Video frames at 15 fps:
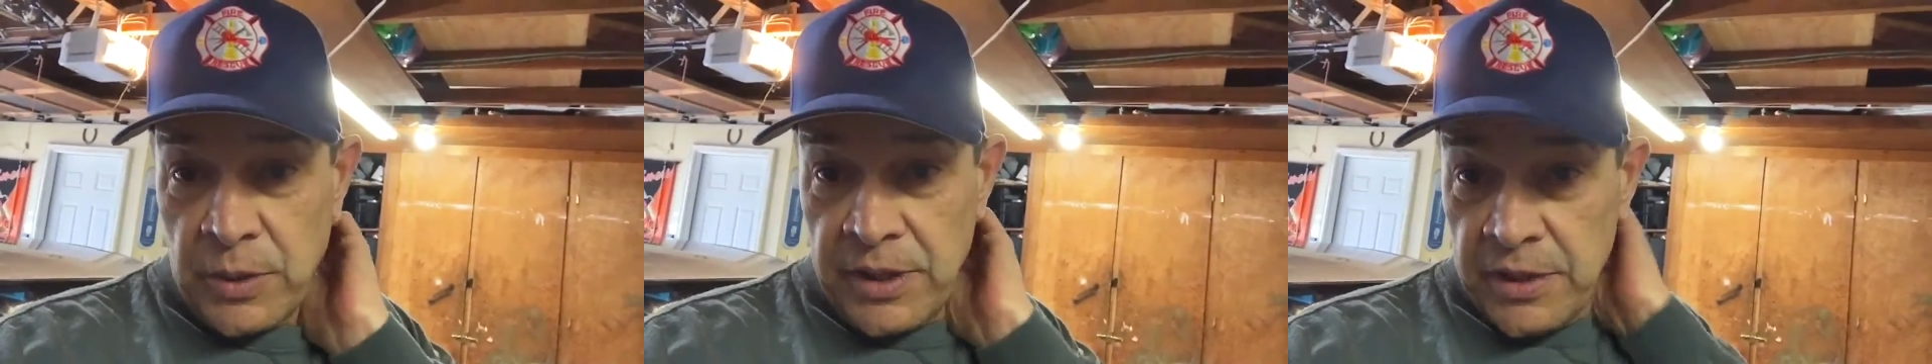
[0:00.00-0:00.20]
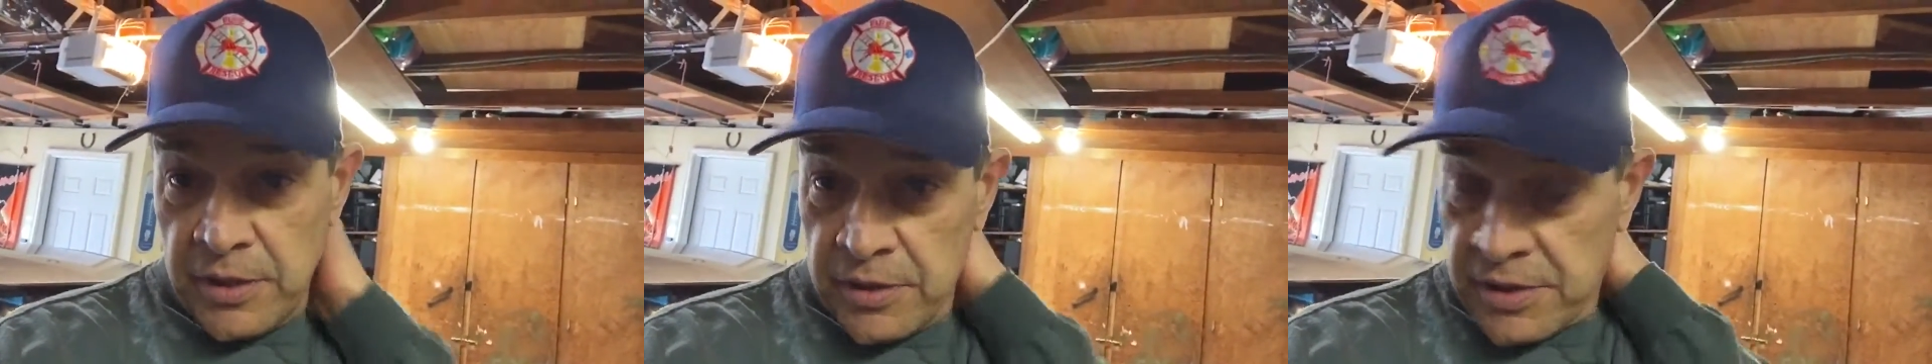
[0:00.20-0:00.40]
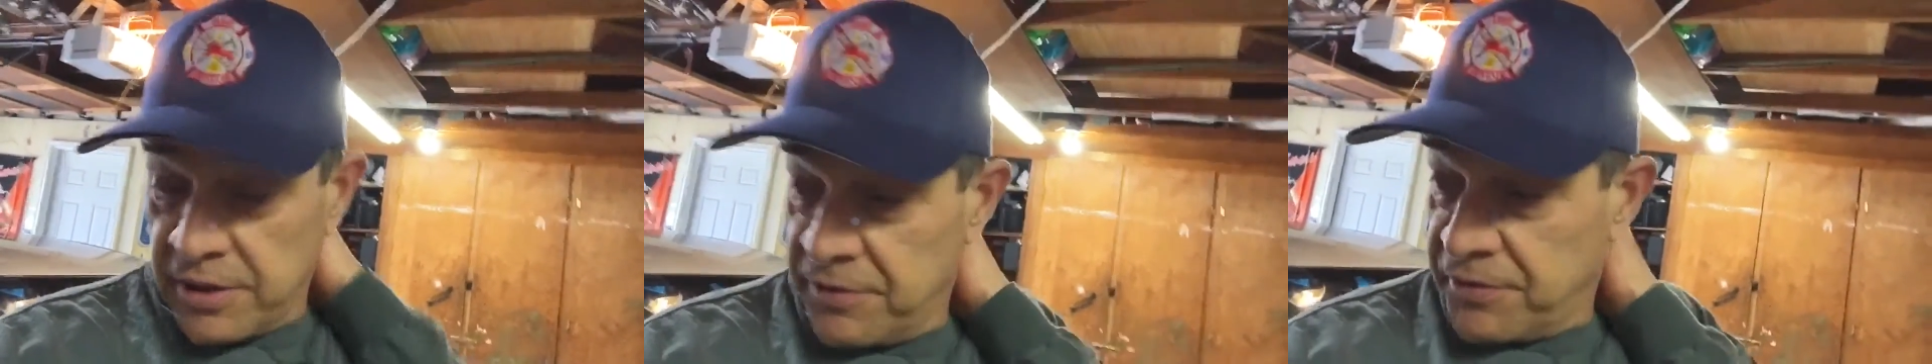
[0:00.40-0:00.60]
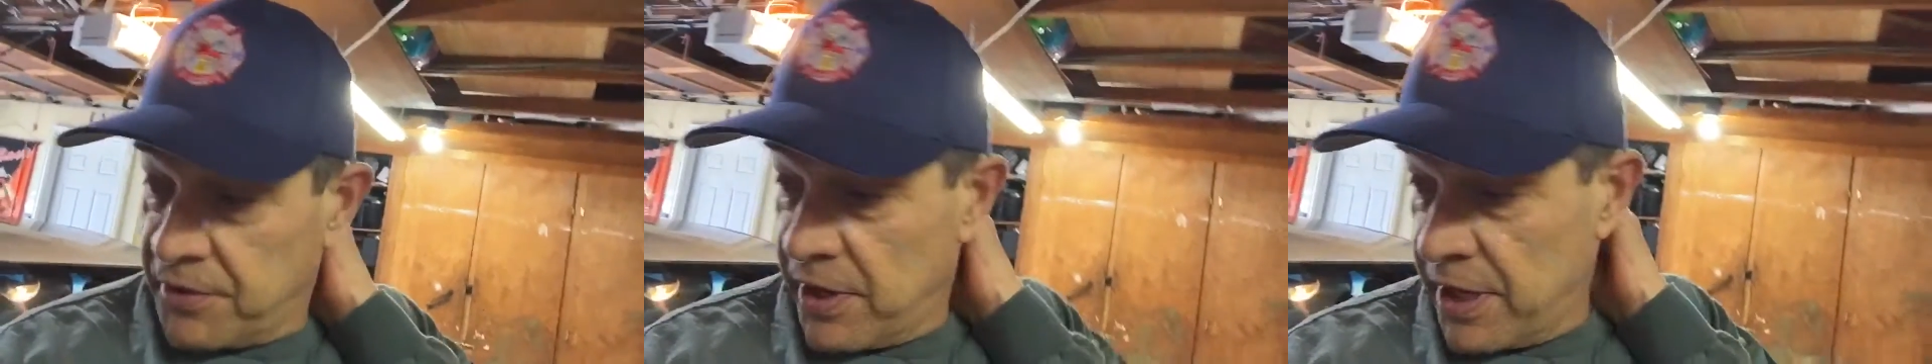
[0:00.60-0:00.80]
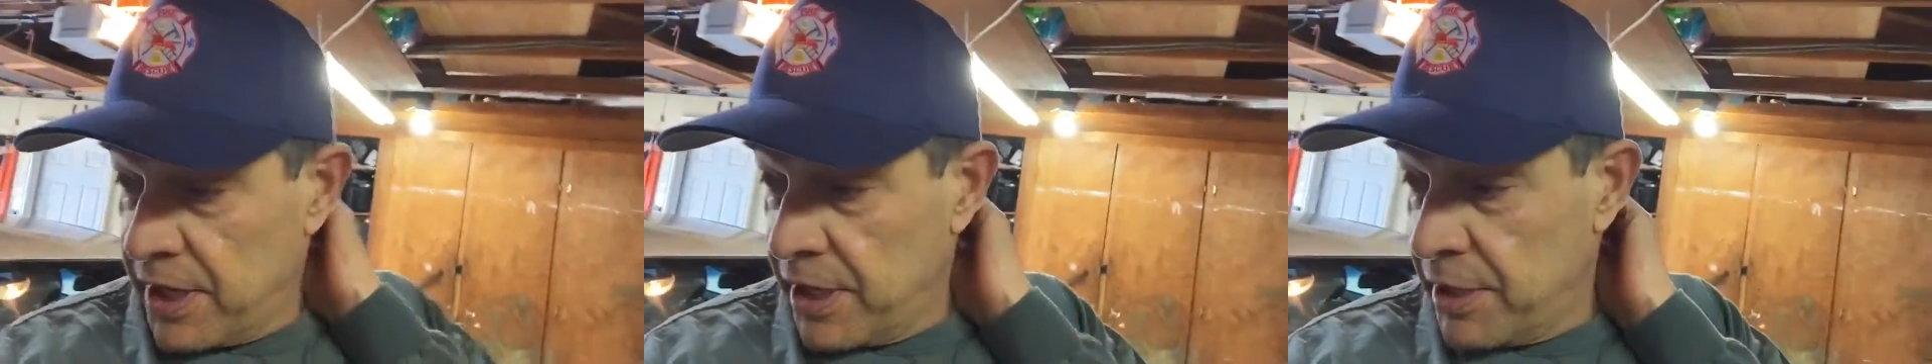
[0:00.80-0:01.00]
wheels and the
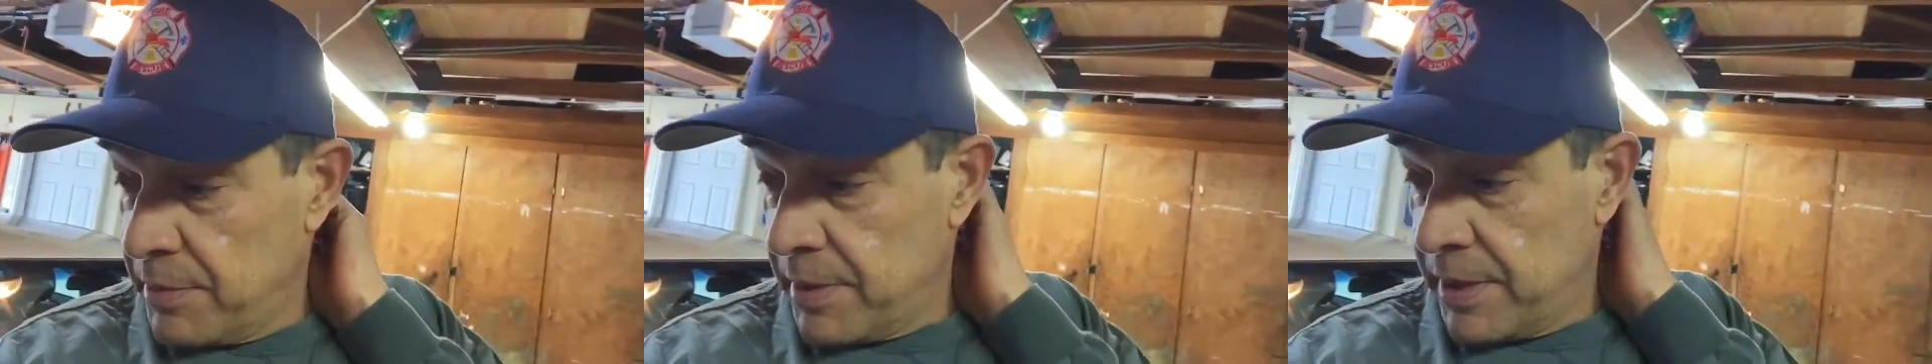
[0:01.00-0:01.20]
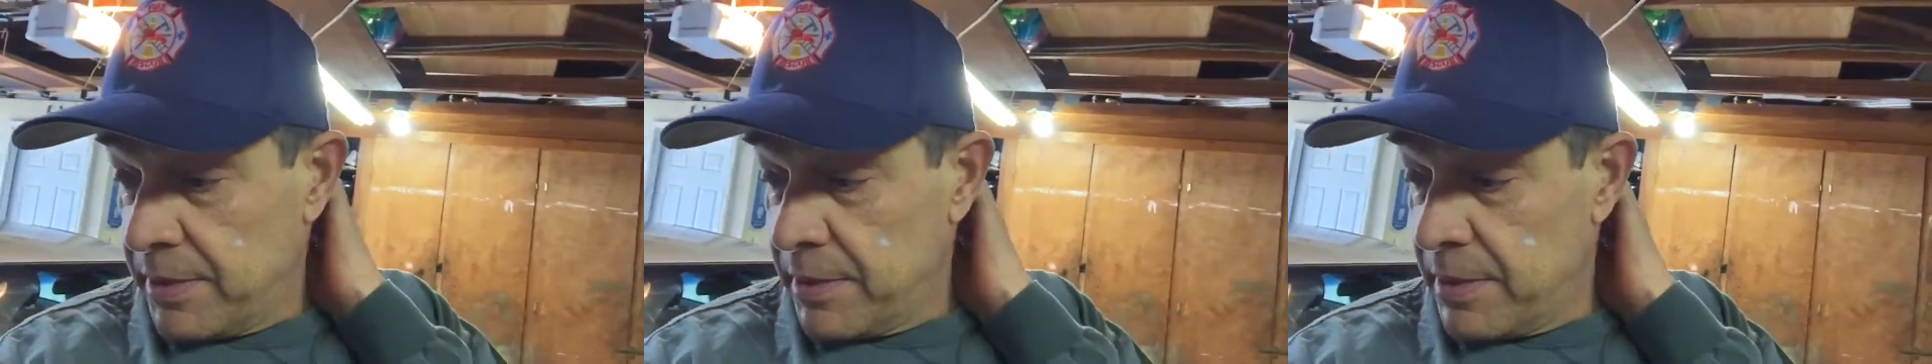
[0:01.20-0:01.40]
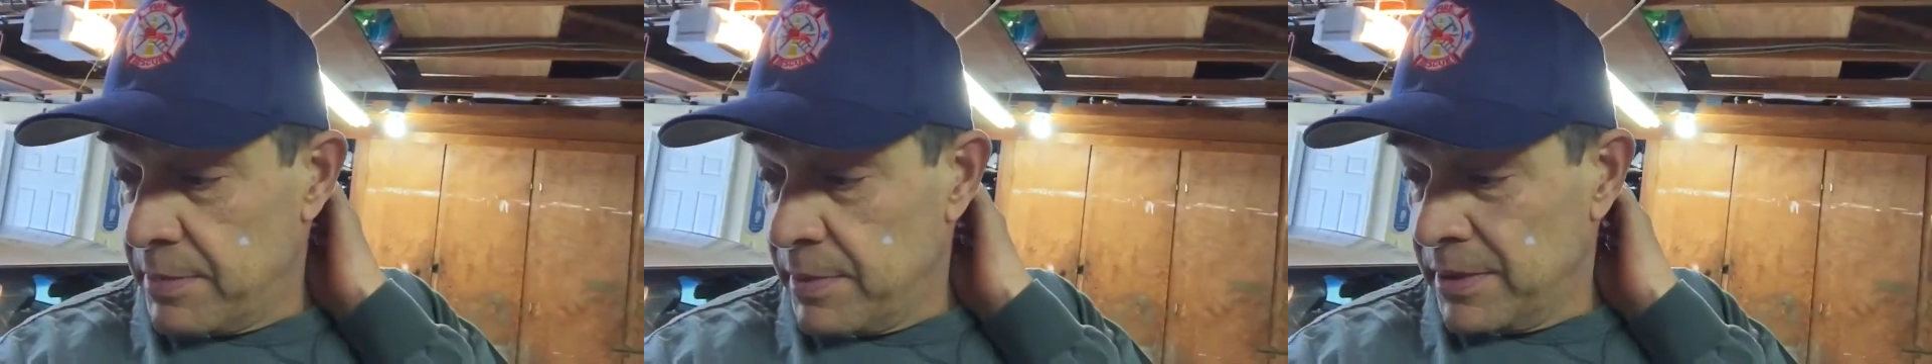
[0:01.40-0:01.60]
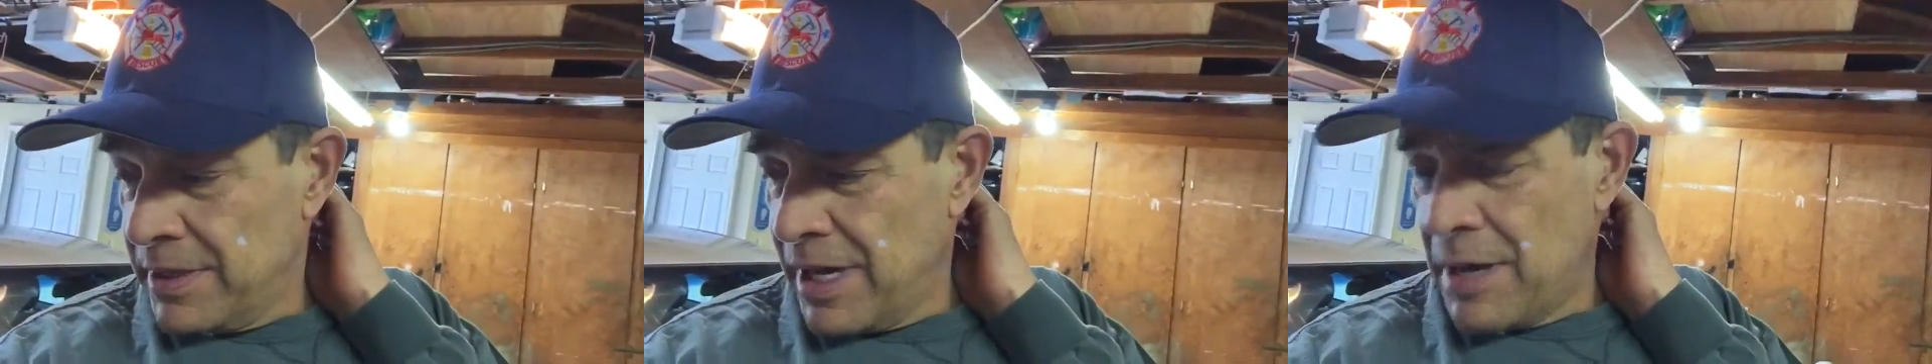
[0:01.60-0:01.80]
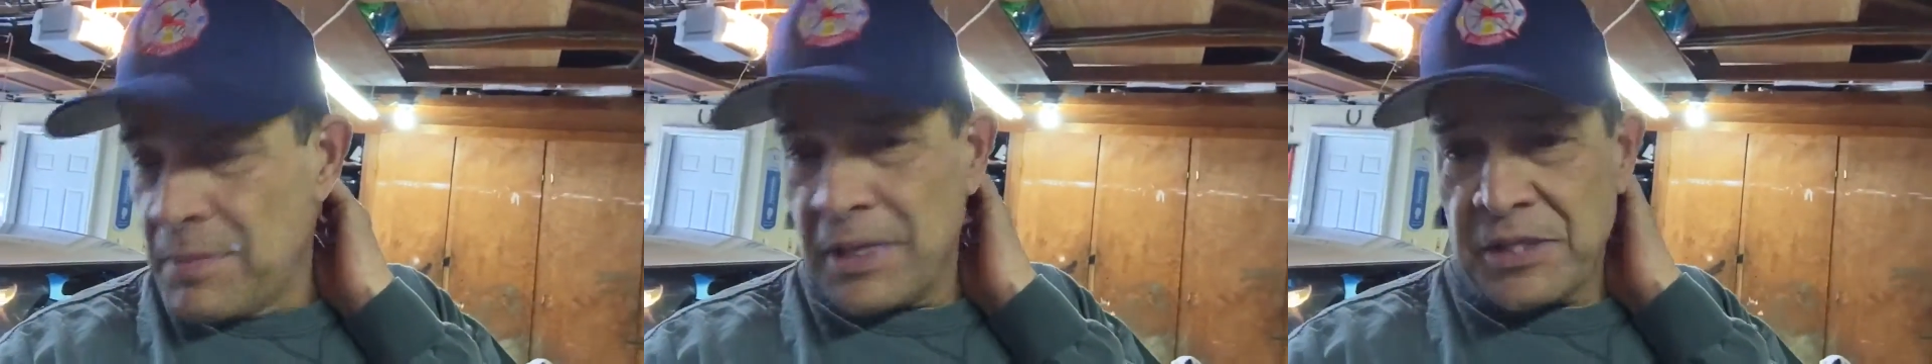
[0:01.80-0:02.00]
frame and
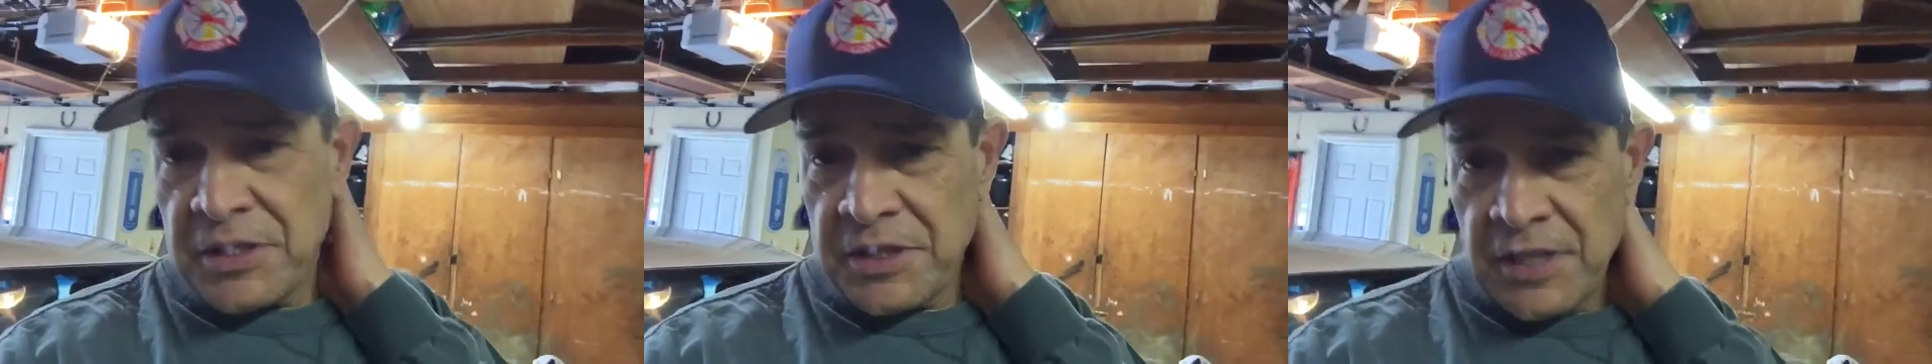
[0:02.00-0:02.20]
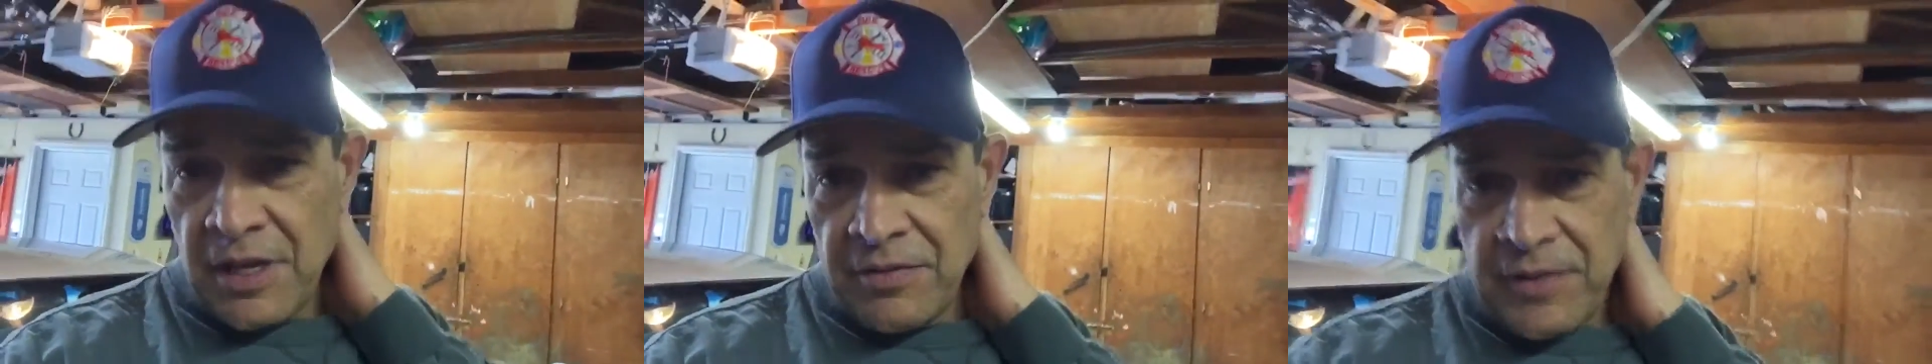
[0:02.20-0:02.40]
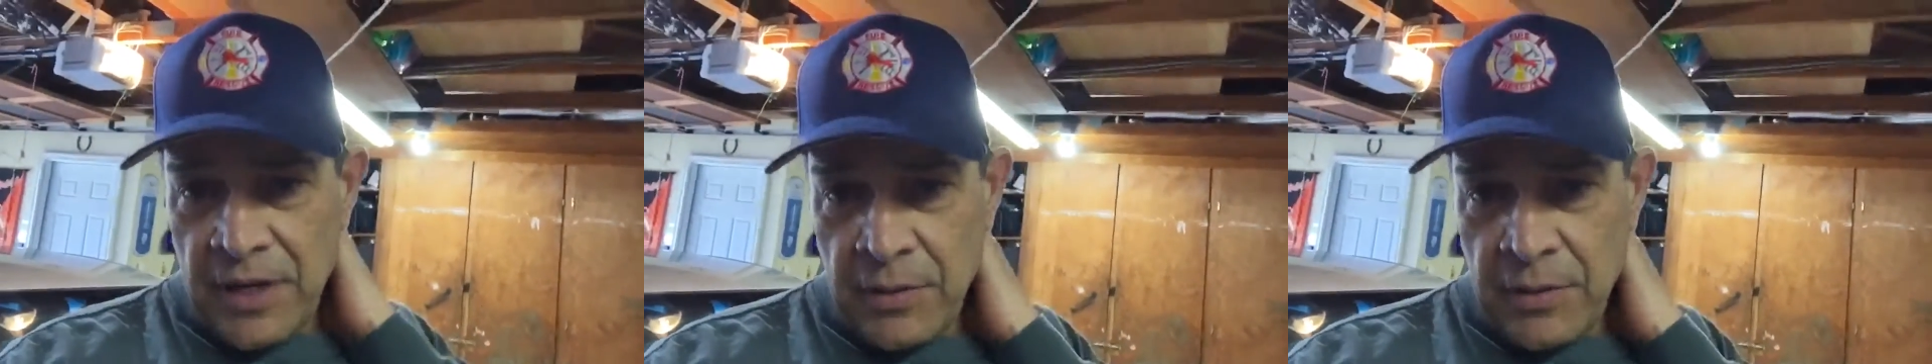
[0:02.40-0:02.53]
a bunch of stuff.